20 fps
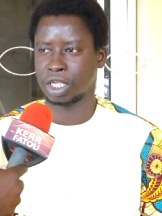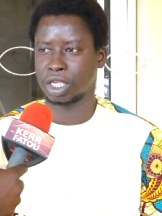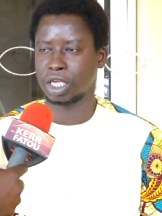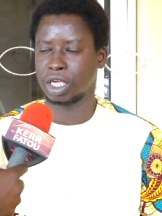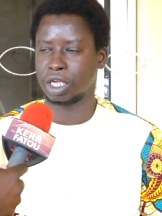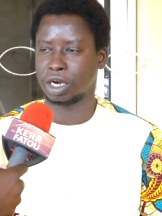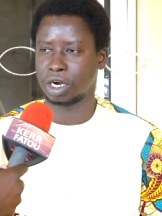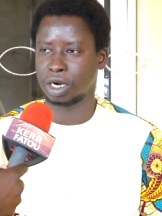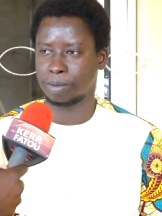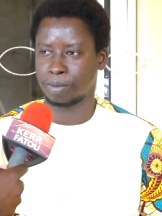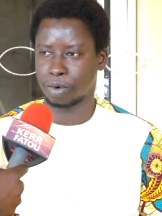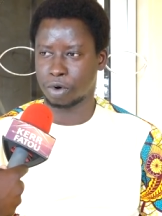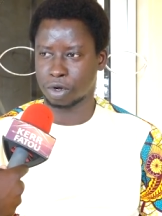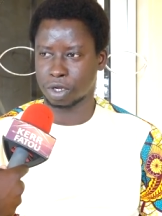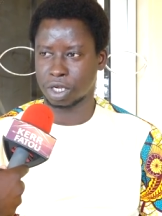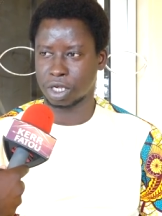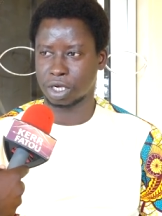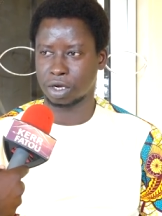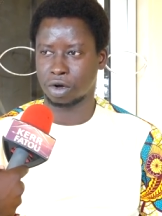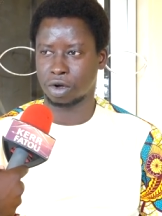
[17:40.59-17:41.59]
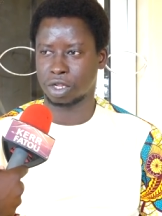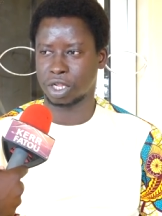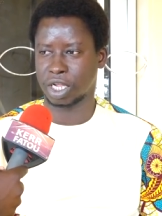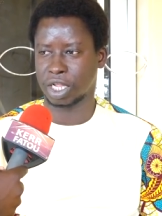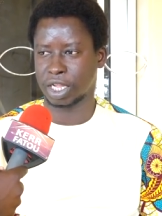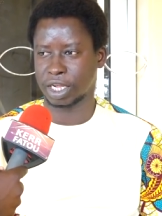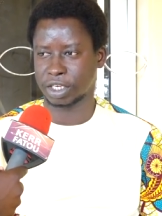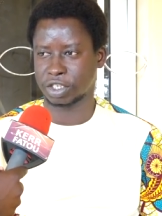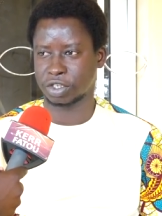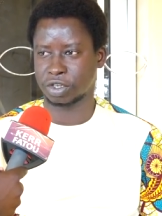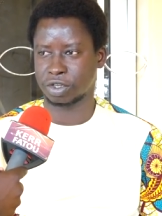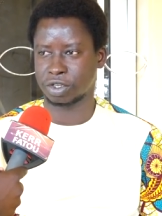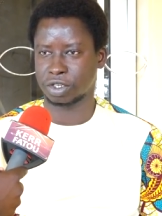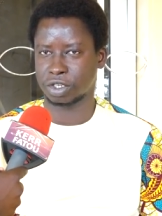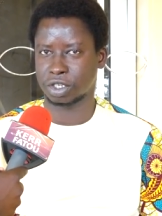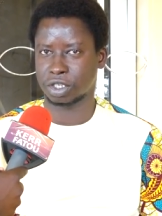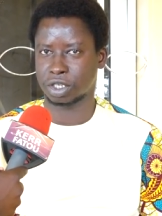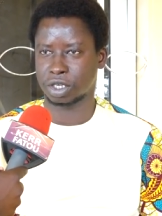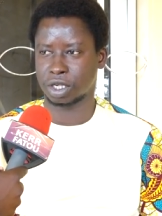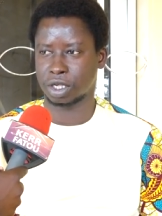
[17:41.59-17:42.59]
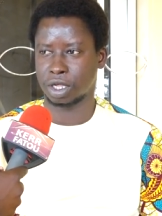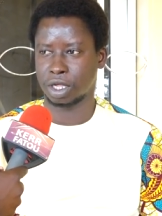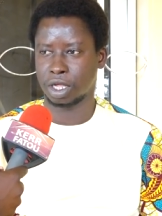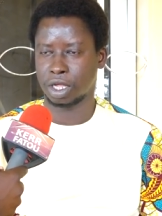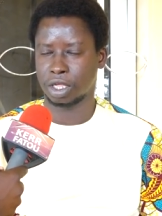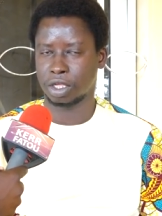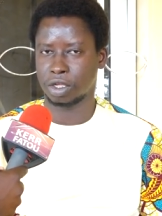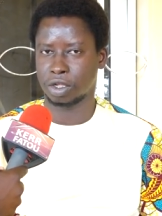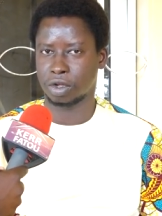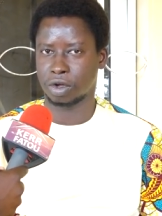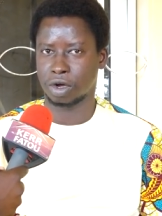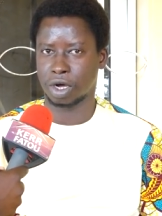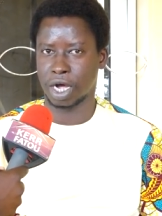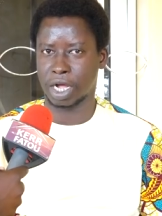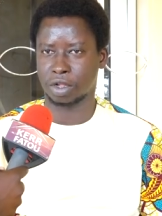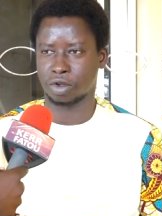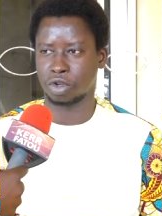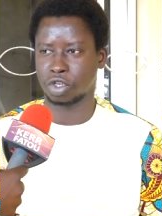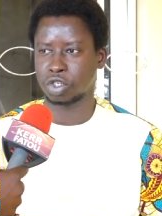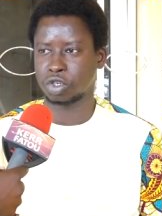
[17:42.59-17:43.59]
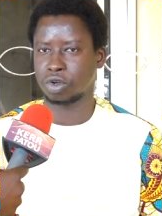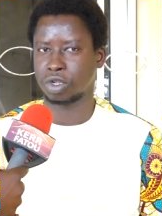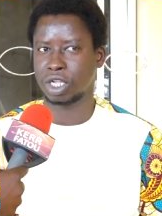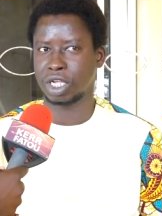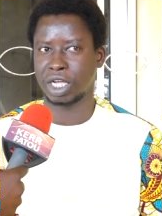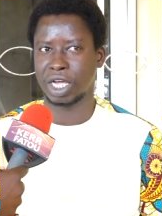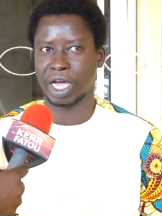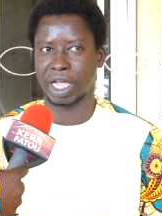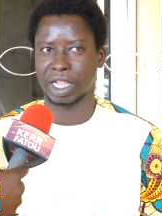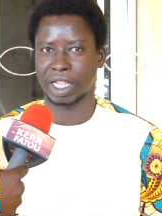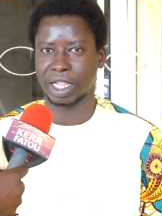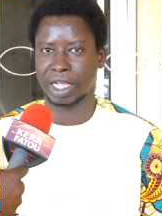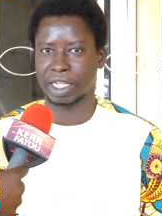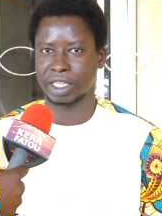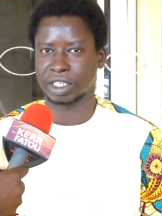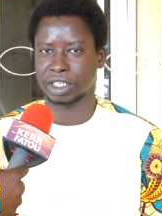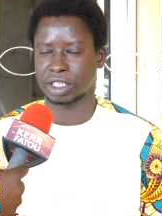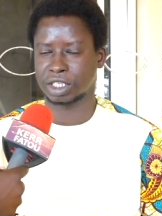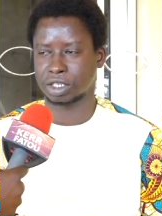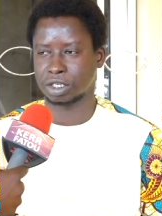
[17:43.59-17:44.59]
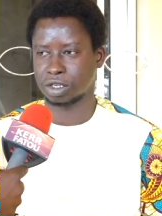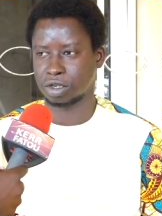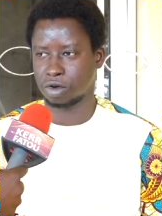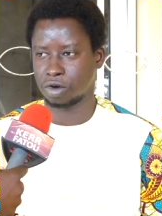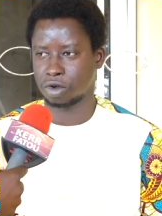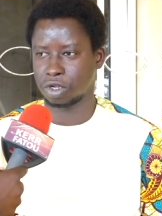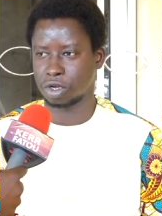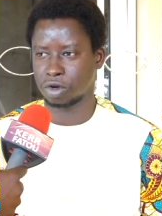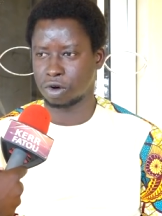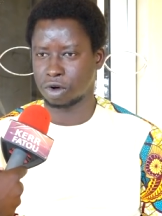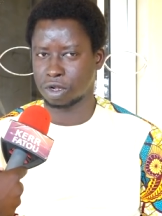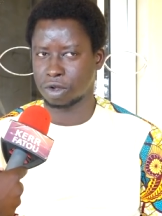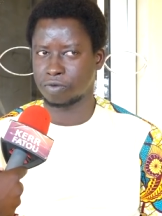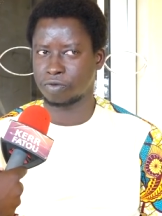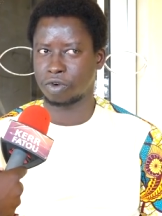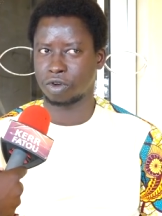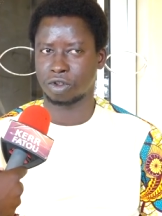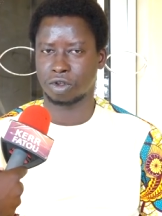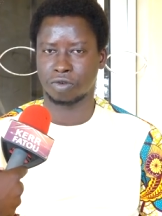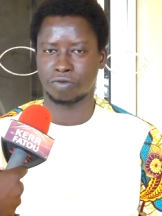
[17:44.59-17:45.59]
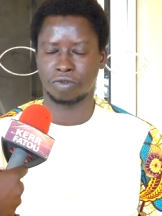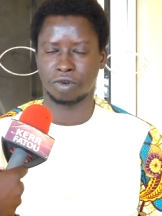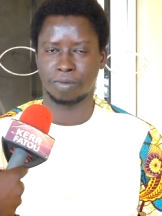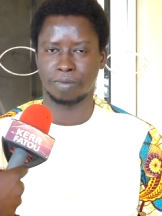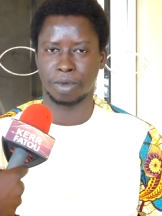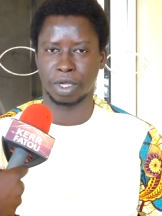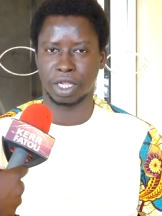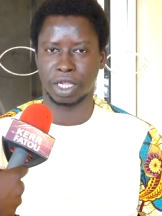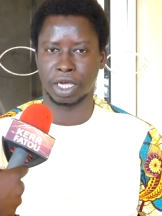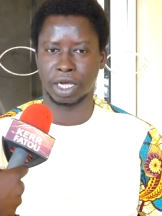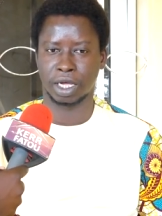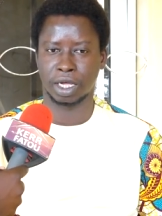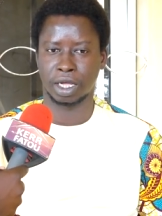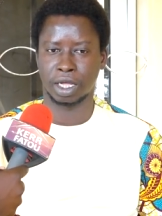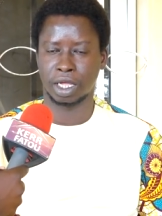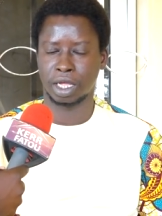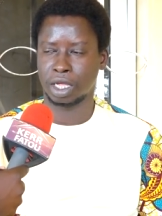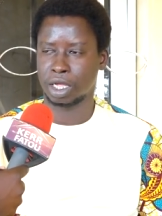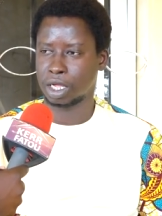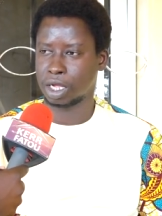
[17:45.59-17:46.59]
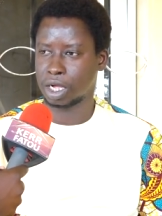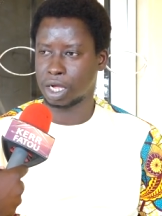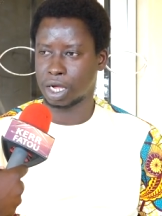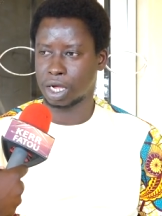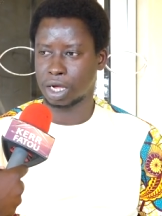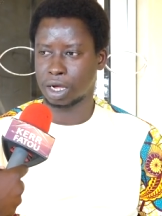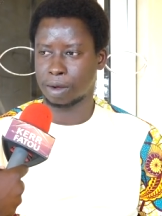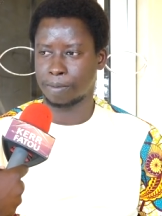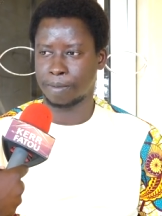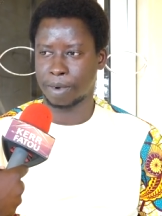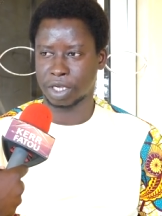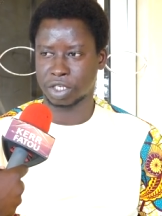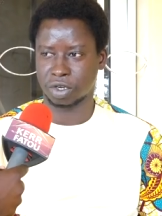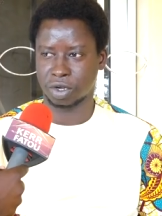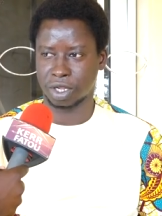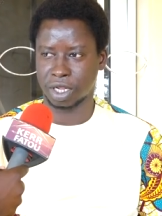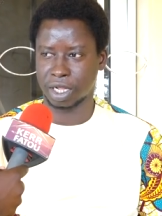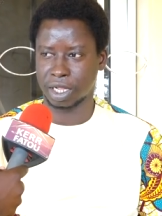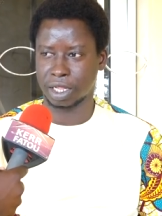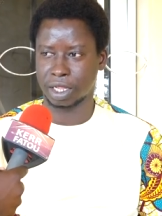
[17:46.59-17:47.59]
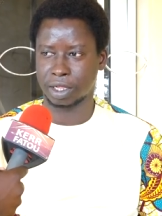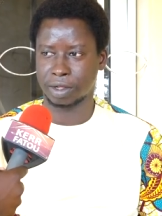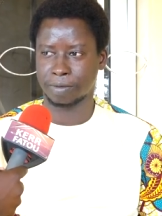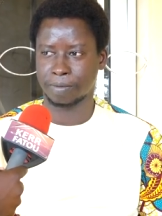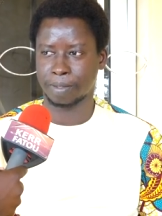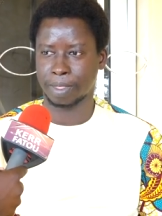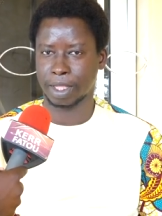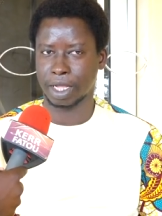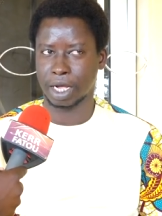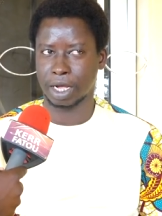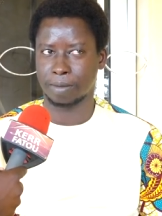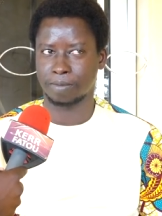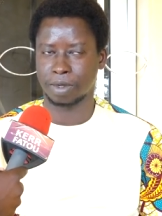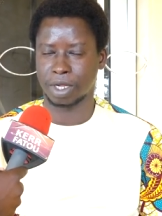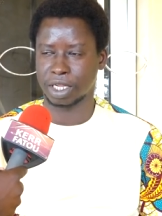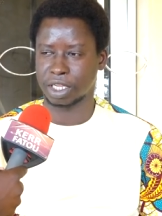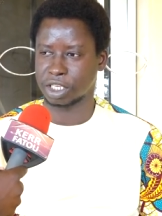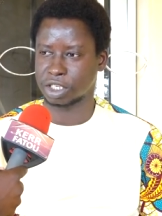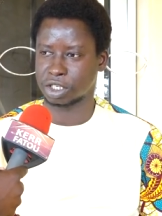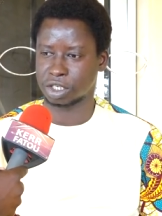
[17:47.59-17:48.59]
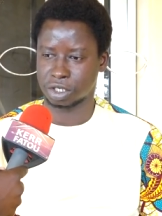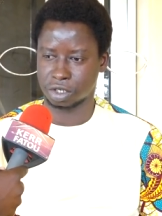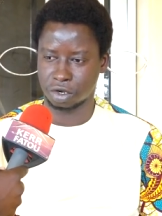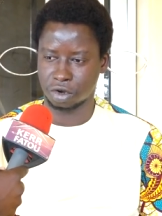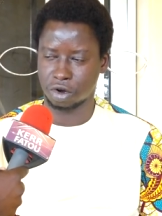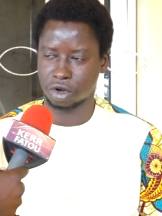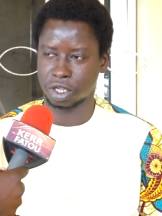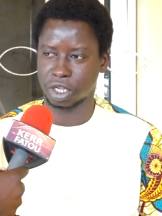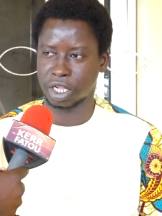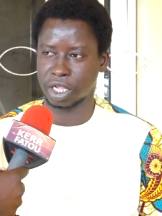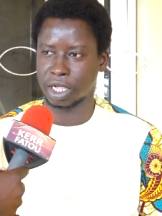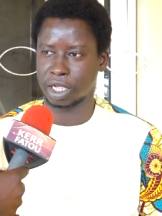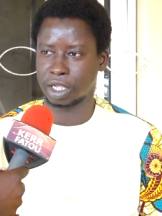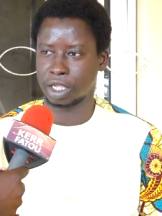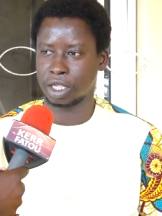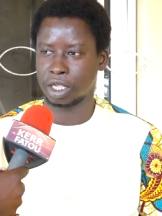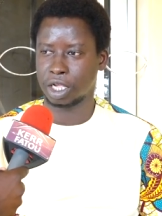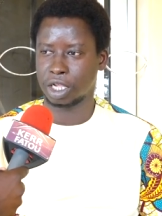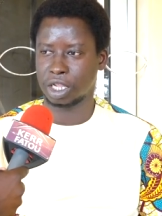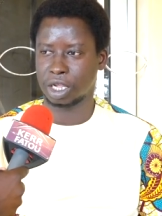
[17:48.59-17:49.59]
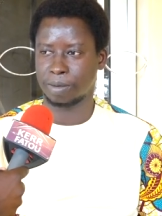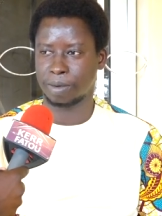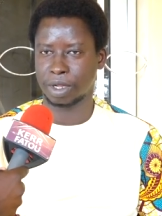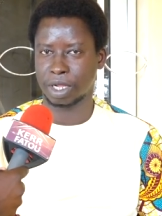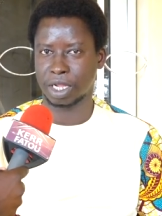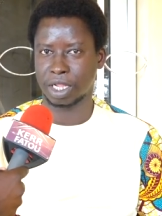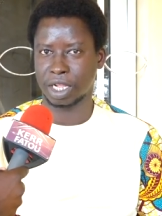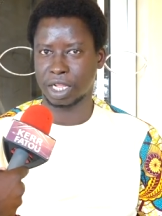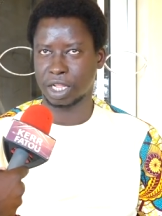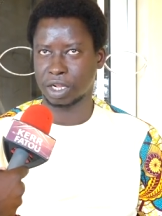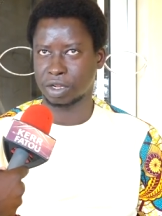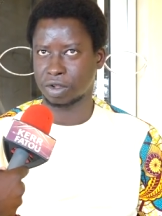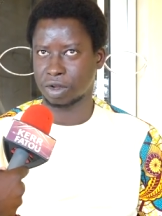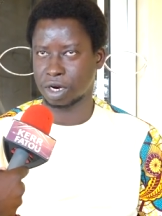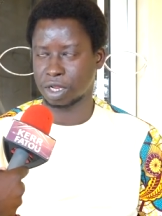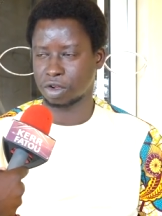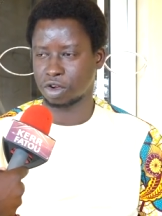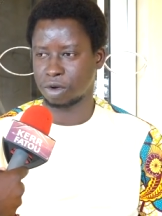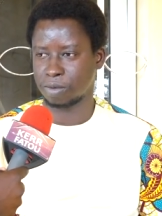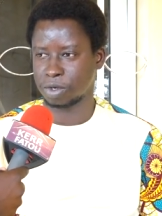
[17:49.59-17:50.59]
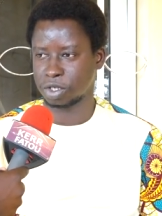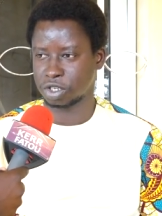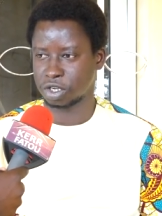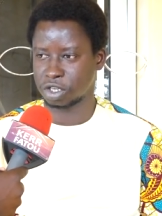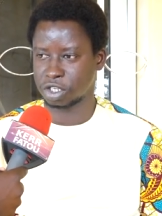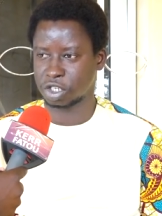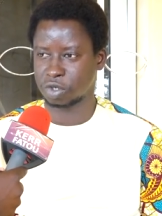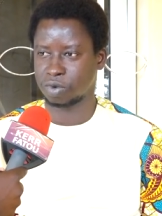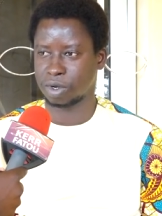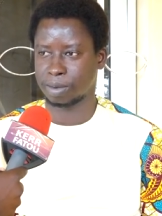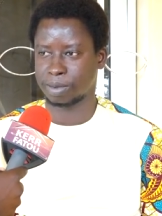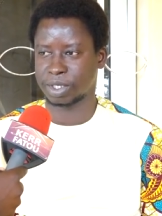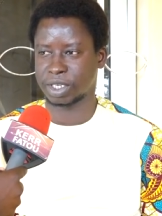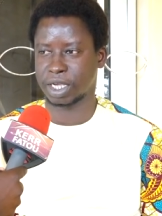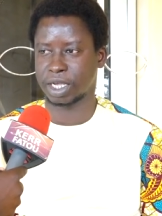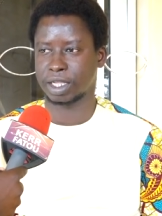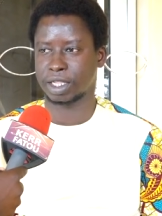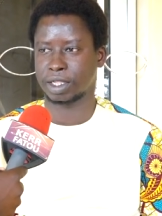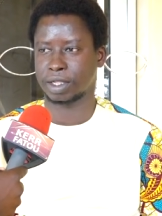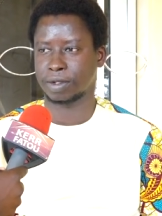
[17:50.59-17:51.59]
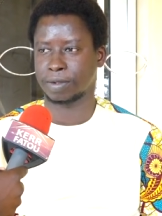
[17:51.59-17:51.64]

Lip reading: in reporting on elections, and also the guidelines or the code of conduct for media personnel that is on the Independent Electoral Commission's website.